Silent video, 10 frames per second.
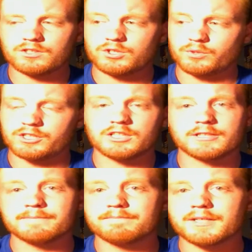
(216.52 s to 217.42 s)
To which
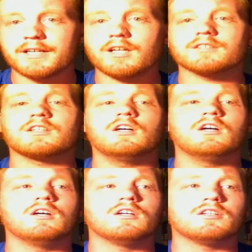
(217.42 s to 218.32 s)
he does.
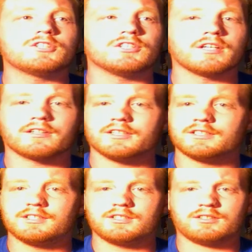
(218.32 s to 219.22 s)
She's like,
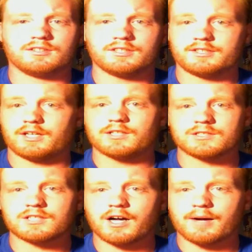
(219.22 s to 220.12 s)
this has got to
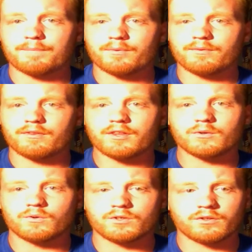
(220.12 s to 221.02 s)
stop.
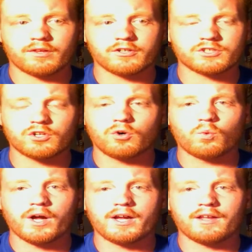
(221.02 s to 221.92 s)
There's no
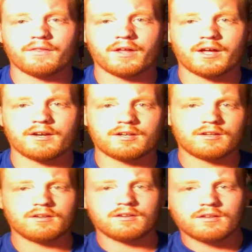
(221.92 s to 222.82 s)
way that
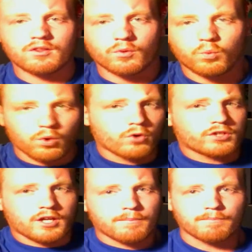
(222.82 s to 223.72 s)
the
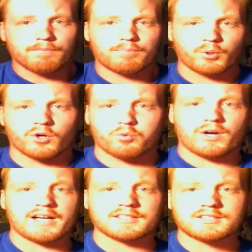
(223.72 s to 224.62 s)
world can
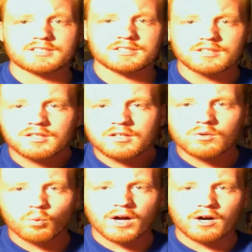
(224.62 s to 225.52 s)
progress
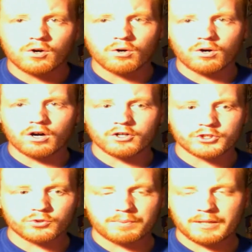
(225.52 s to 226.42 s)
while our
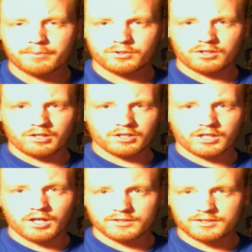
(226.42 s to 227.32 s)
two people are
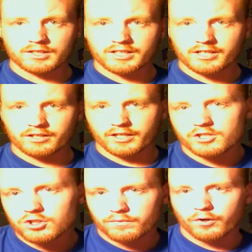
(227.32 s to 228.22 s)
constantly killing
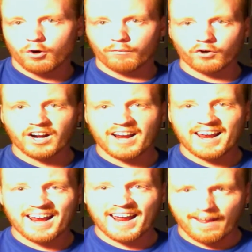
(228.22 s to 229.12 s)
each other over
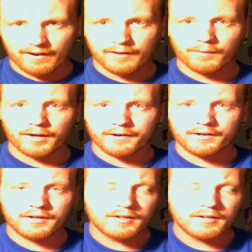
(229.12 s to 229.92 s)
anything.